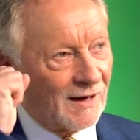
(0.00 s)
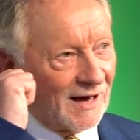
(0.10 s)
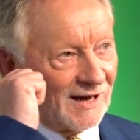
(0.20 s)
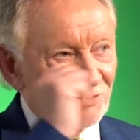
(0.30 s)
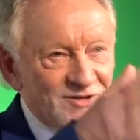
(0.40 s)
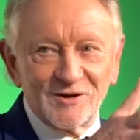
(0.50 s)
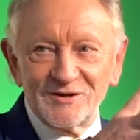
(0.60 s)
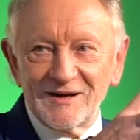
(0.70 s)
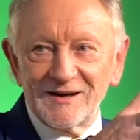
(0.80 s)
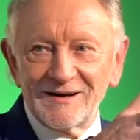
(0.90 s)
I was down
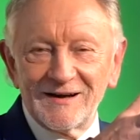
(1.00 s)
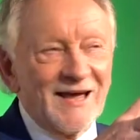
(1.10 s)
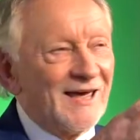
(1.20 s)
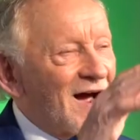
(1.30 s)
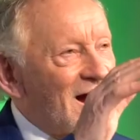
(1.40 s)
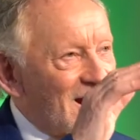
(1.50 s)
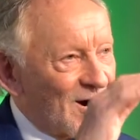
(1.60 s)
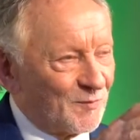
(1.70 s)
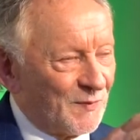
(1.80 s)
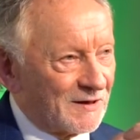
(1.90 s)
there in a
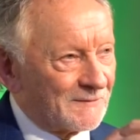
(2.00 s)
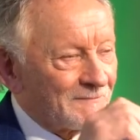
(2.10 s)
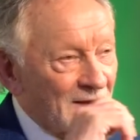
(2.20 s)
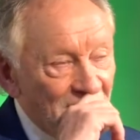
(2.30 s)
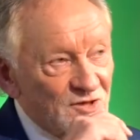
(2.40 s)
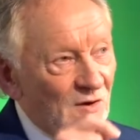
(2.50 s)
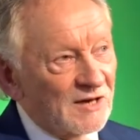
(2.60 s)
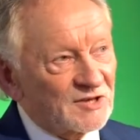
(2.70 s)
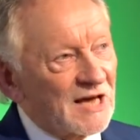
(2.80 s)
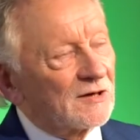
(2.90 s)
heartbeat. So I
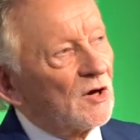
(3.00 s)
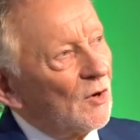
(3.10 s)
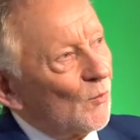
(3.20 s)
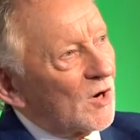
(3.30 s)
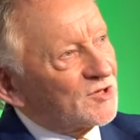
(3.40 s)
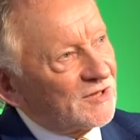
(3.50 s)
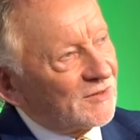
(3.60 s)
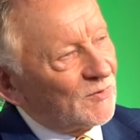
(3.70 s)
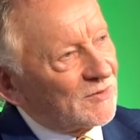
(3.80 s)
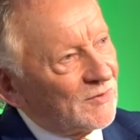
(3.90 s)
sat watching the,
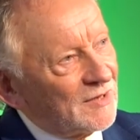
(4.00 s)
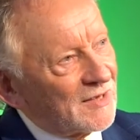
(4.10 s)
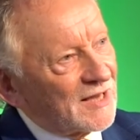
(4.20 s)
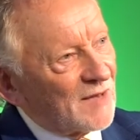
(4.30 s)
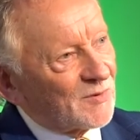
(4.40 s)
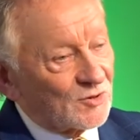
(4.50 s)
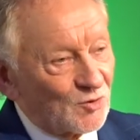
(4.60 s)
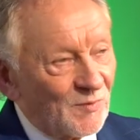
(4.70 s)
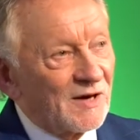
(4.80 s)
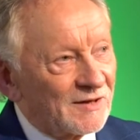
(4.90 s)
the, the Capitol
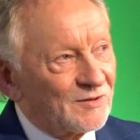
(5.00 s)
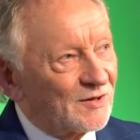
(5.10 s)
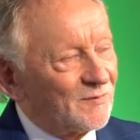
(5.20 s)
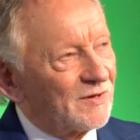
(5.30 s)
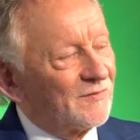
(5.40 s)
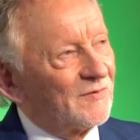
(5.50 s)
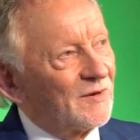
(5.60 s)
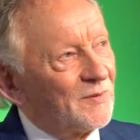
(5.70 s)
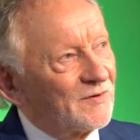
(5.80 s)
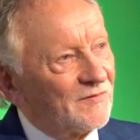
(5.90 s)
Show Band. They're doing a bit of, a
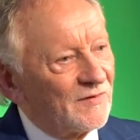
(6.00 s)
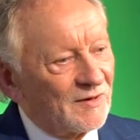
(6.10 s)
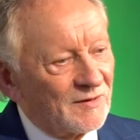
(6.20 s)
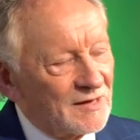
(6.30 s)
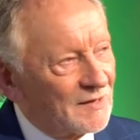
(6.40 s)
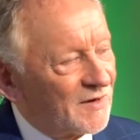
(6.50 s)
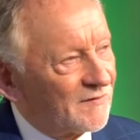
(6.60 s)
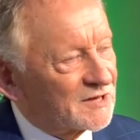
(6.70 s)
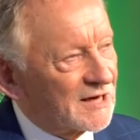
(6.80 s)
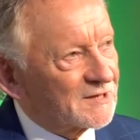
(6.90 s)
bit of, uh, a bit of
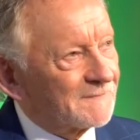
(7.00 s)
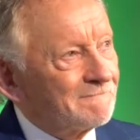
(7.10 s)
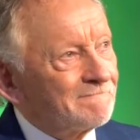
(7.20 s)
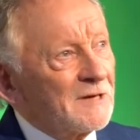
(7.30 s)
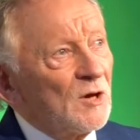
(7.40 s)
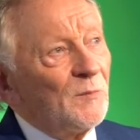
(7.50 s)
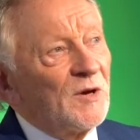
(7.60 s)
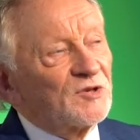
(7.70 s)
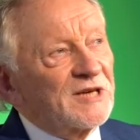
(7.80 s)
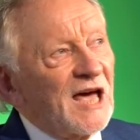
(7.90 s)
a session
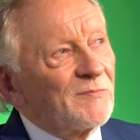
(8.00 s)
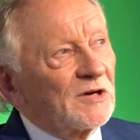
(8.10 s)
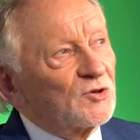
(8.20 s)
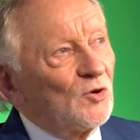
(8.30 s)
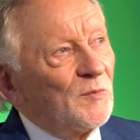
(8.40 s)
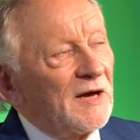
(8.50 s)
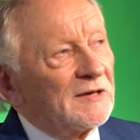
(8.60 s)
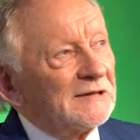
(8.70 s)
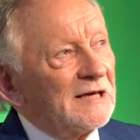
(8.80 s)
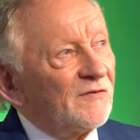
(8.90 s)
because the Capitol Show
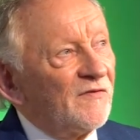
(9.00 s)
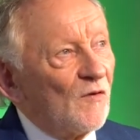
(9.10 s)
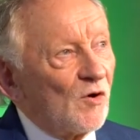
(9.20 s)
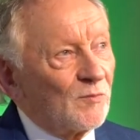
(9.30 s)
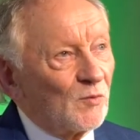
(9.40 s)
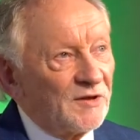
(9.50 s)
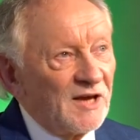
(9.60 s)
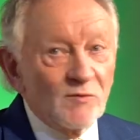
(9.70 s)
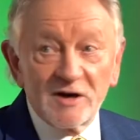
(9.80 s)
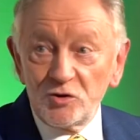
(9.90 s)
Band formed when
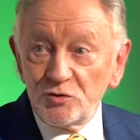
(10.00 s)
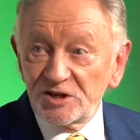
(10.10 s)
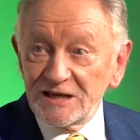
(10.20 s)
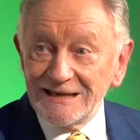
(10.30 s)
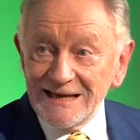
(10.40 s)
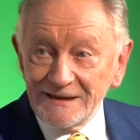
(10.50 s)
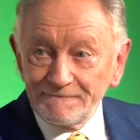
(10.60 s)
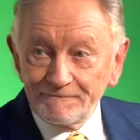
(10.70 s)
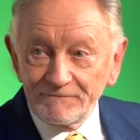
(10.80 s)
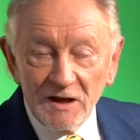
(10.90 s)
they were at UCD.
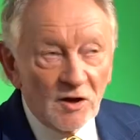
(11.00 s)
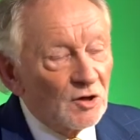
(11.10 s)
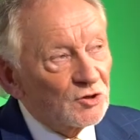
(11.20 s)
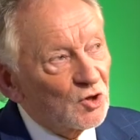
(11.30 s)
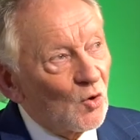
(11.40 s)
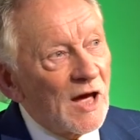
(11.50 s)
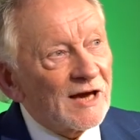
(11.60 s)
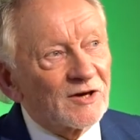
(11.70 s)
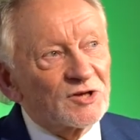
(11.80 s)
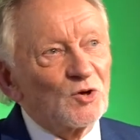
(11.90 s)
Yeah. So I
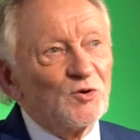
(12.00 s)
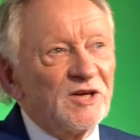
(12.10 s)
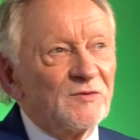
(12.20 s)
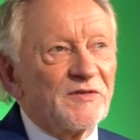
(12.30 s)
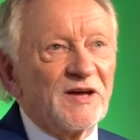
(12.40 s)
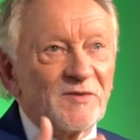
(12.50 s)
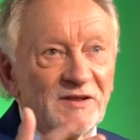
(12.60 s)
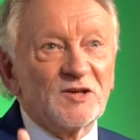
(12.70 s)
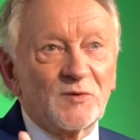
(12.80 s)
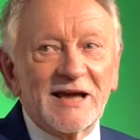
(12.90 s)
could associate with them, and
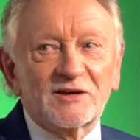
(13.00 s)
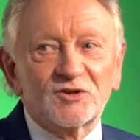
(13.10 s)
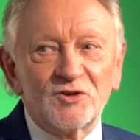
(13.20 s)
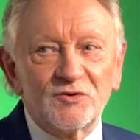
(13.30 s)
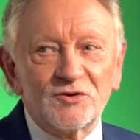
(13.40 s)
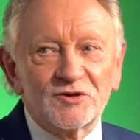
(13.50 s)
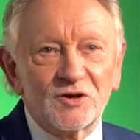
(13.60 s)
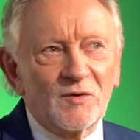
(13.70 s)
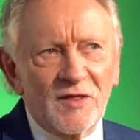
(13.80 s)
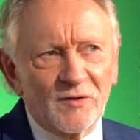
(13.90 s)
these were ex students, you
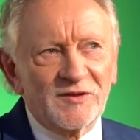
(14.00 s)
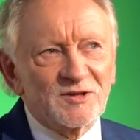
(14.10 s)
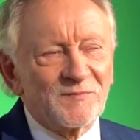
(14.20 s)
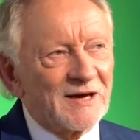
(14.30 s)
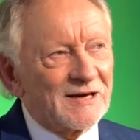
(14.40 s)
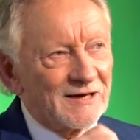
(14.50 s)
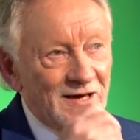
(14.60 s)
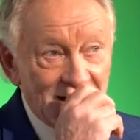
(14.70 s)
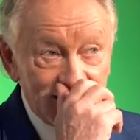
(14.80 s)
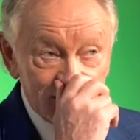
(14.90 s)
know, I thought these are my kind of
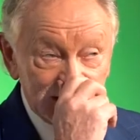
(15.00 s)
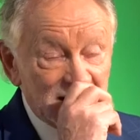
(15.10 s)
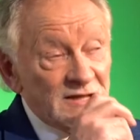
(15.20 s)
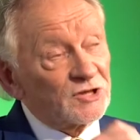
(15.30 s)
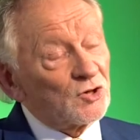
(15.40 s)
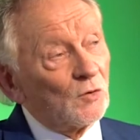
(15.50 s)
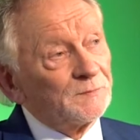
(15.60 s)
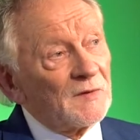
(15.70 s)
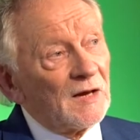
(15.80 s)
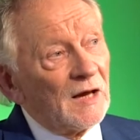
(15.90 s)
guys.
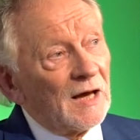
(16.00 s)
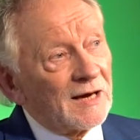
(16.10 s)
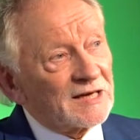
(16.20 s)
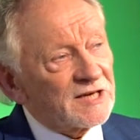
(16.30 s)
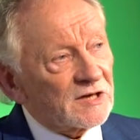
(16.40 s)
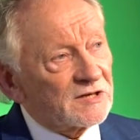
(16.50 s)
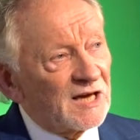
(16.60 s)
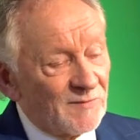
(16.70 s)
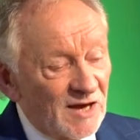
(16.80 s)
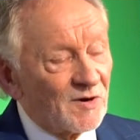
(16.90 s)
So at a certain
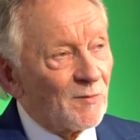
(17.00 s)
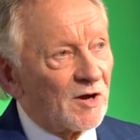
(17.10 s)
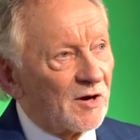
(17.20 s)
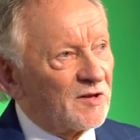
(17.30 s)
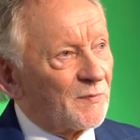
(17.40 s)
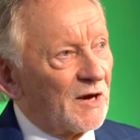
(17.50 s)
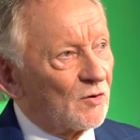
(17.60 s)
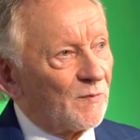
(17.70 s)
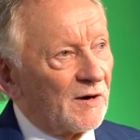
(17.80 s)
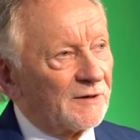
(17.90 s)
time, Eamon Monaghan, the
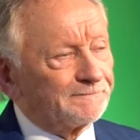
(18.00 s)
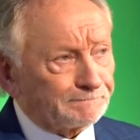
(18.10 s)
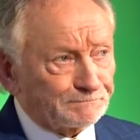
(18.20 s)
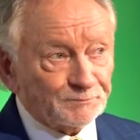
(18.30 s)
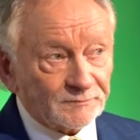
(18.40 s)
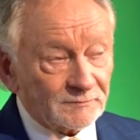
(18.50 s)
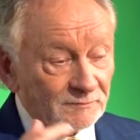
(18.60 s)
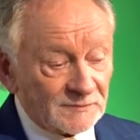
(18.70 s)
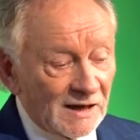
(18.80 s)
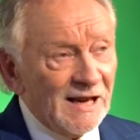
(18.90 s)
piano player,
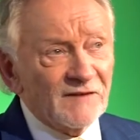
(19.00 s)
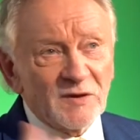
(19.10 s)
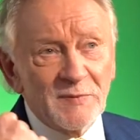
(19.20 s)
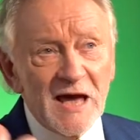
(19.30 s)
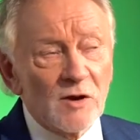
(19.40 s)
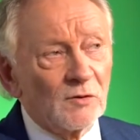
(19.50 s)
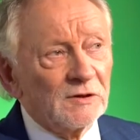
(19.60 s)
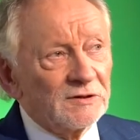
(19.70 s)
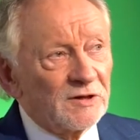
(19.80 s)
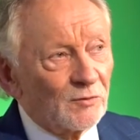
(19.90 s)
left the piano
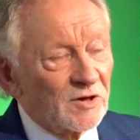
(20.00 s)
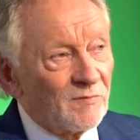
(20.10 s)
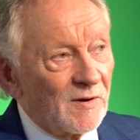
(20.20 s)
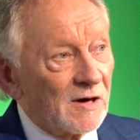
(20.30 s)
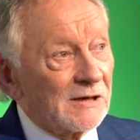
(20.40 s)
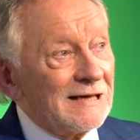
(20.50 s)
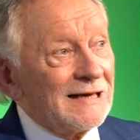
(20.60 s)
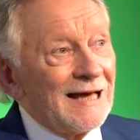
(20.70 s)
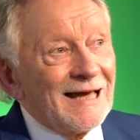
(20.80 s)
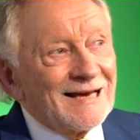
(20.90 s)
to go to the bar.
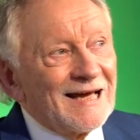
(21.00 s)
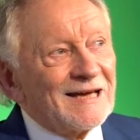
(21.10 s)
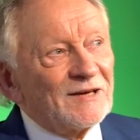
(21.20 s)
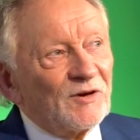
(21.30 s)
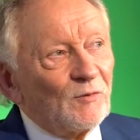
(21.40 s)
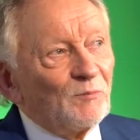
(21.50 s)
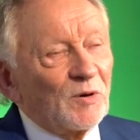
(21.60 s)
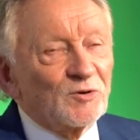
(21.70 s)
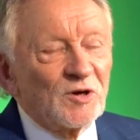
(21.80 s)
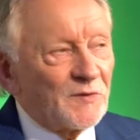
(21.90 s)
I
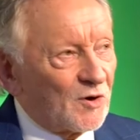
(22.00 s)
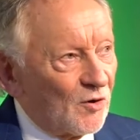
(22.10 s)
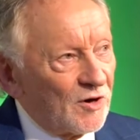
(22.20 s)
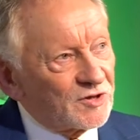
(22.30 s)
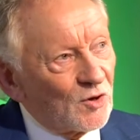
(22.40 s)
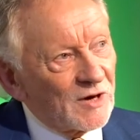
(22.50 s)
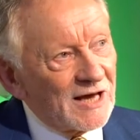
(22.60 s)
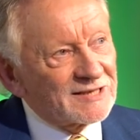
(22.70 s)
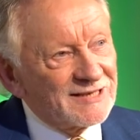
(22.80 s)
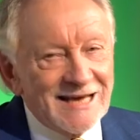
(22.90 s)
plucked up the courage to go and
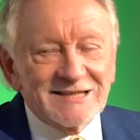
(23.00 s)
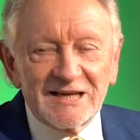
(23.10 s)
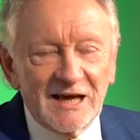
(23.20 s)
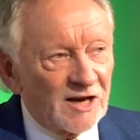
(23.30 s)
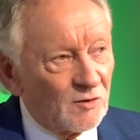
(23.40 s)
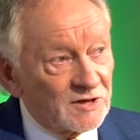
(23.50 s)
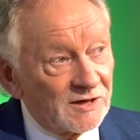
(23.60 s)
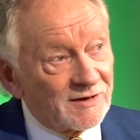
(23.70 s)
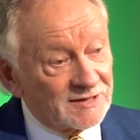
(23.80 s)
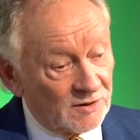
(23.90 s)
ask Des Kelly, who was the
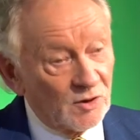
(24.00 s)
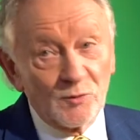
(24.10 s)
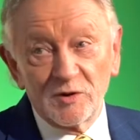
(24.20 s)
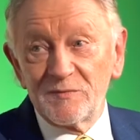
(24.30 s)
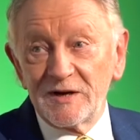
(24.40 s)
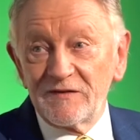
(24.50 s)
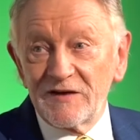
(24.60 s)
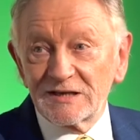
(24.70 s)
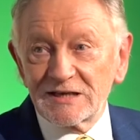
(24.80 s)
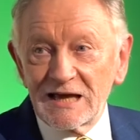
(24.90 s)
leader, I said, Would you mind if
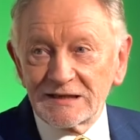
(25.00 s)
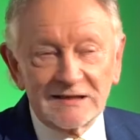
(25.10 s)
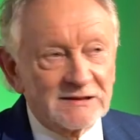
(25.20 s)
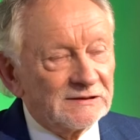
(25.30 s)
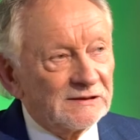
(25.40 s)
I sat in?